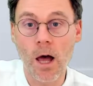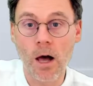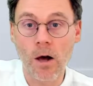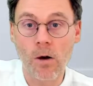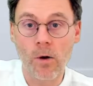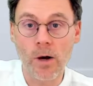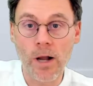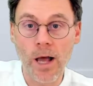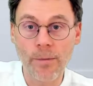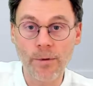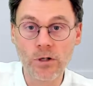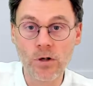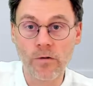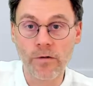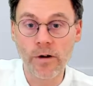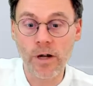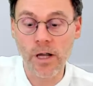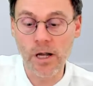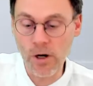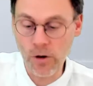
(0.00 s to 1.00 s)
What happens over
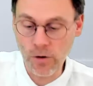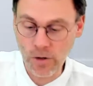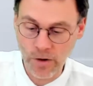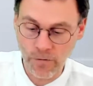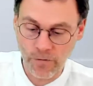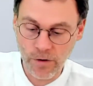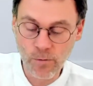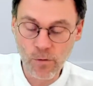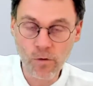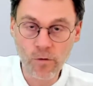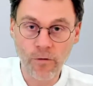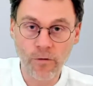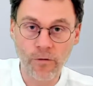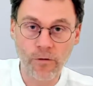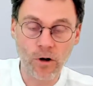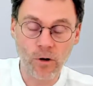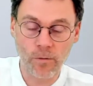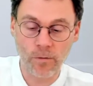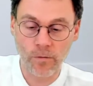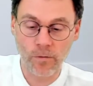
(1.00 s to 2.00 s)
here if we move
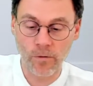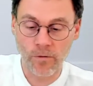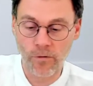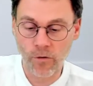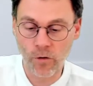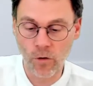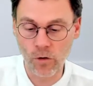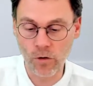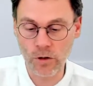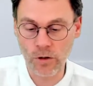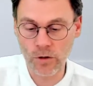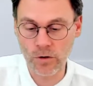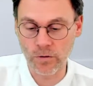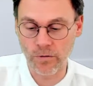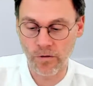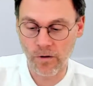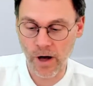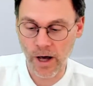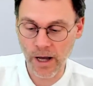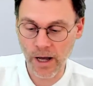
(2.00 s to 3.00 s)
from 4 to
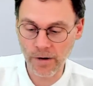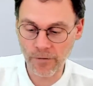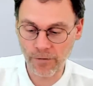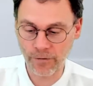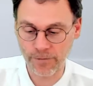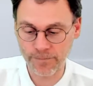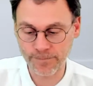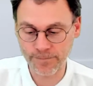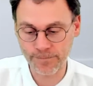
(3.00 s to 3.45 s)
5?